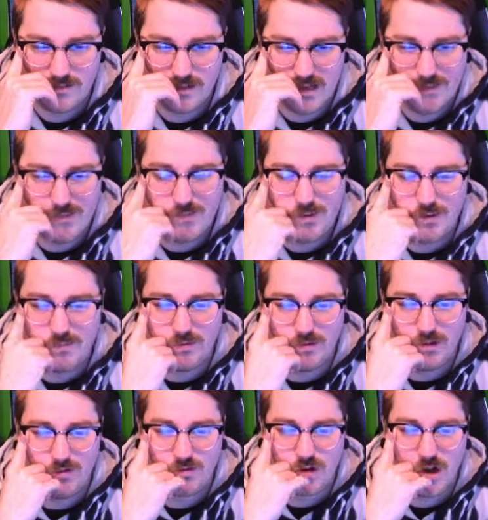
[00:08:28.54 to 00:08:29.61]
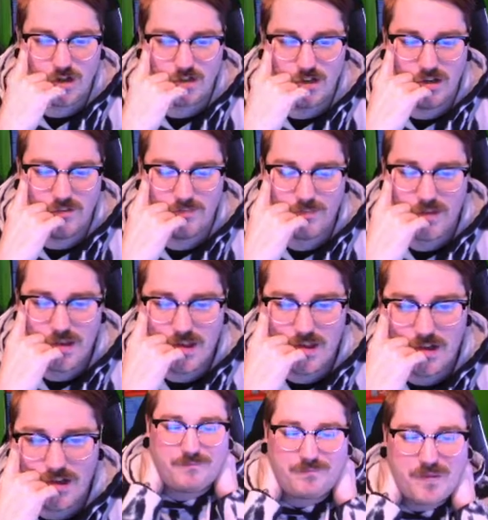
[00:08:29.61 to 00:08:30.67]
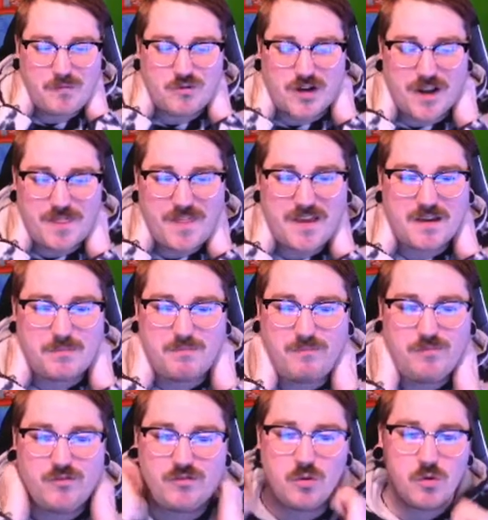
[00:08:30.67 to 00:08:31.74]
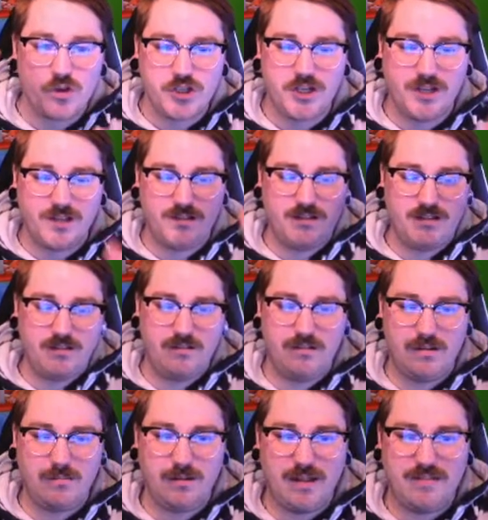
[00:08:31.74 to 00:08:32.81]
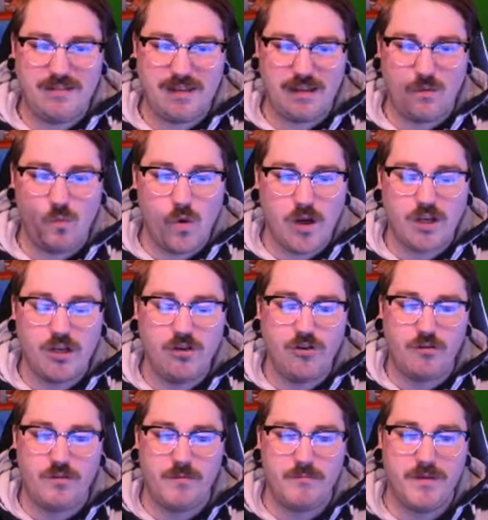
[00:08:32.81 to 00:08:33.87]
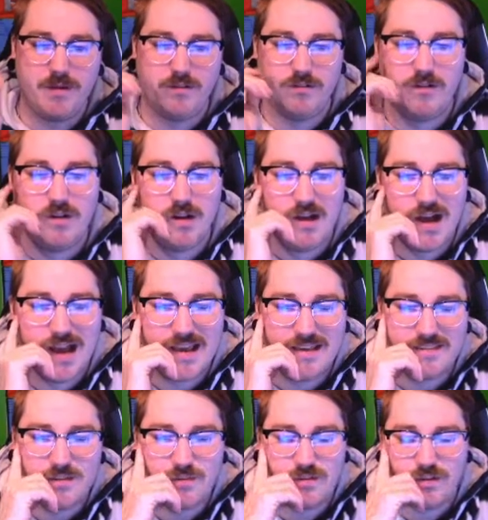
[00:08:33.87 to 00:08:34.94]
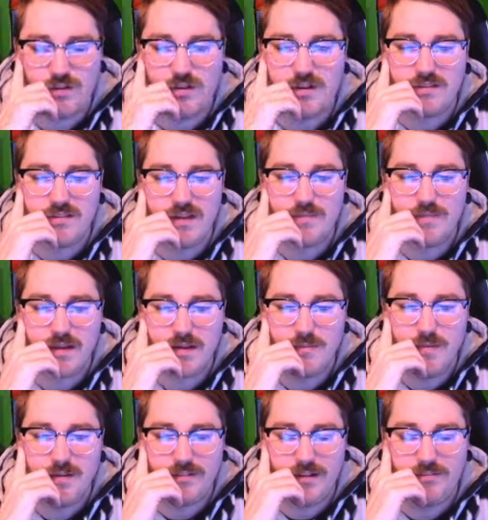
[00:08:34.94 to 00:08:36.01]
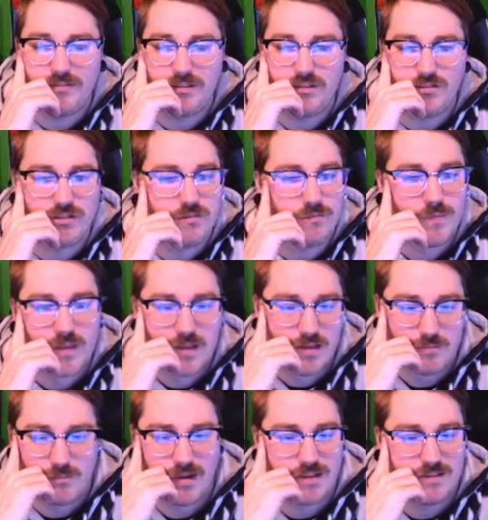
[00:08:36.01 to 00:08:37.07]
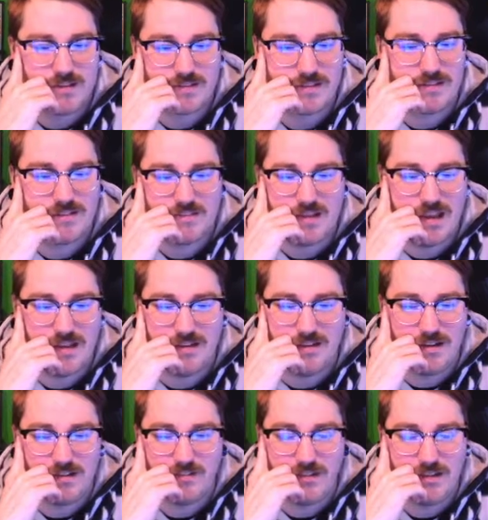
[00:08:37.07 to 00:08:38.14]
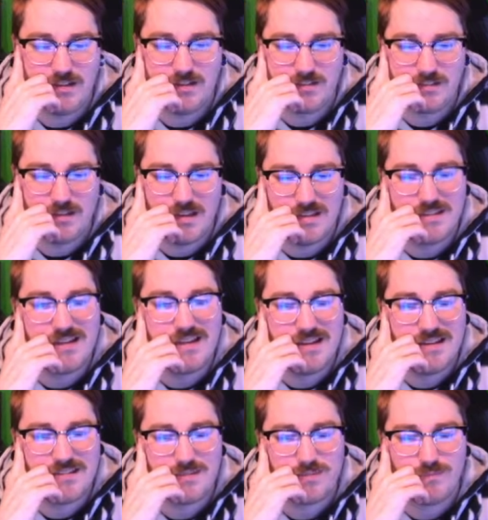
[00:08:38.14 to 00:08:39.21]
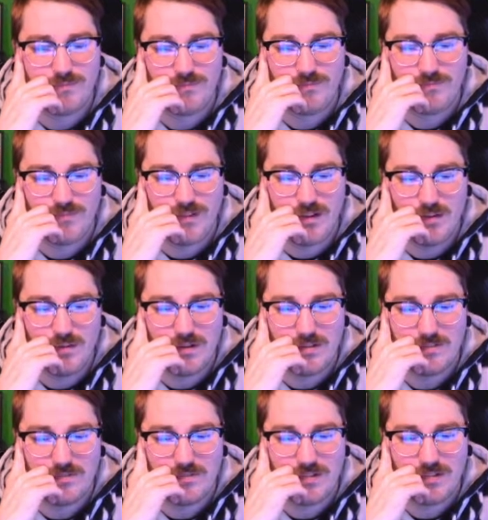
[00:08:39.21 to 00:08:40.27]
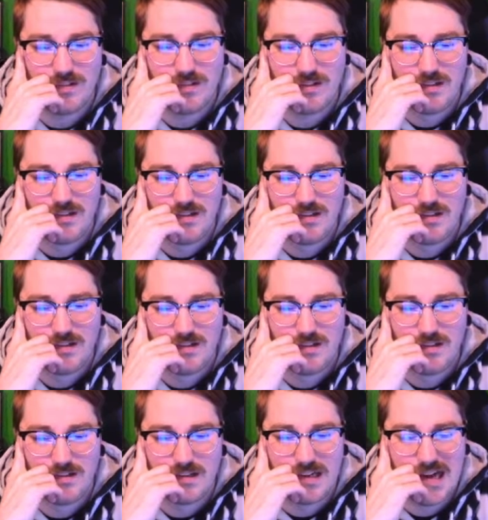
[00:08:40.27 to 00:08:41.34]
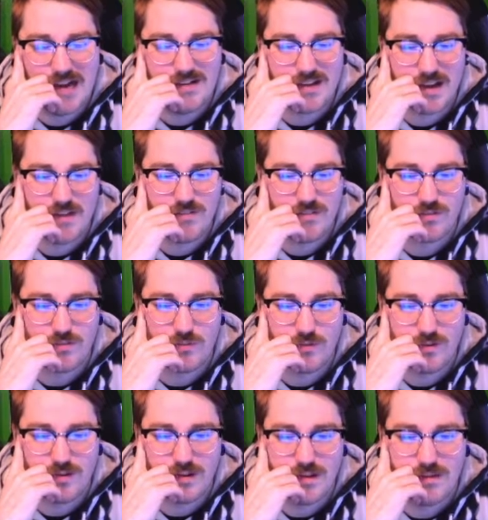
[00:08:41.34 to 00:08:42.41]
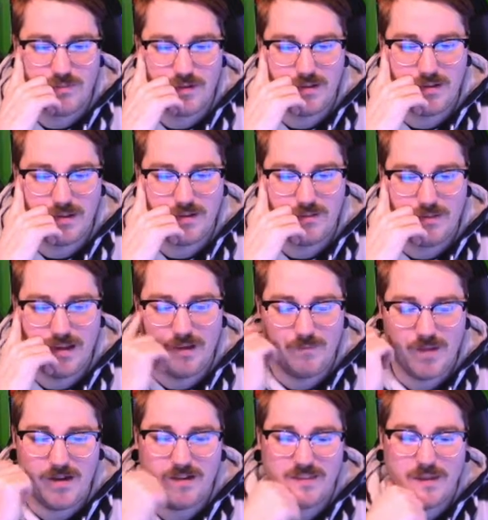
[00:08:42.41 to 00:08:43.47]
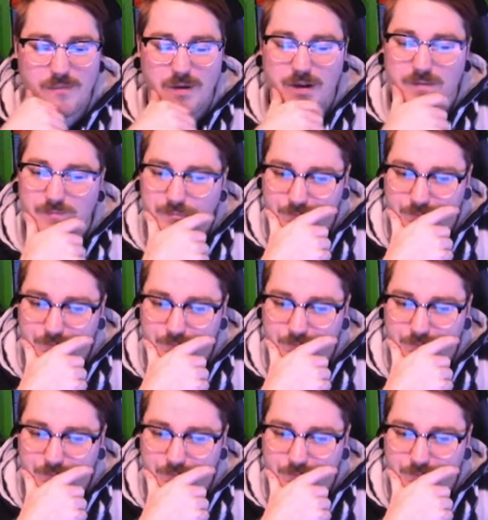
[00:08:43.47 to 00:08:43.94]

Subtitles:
I'm going to put him below Croconaw. I'm trying to think, Torchic to Blaziken, what can you do in the middle? I guess it was a good attempt at a middle evolution, but it doesn't stand nearly as... It is... You know what? I like Ivysaur more than him. I like him. Yeah, I like that better.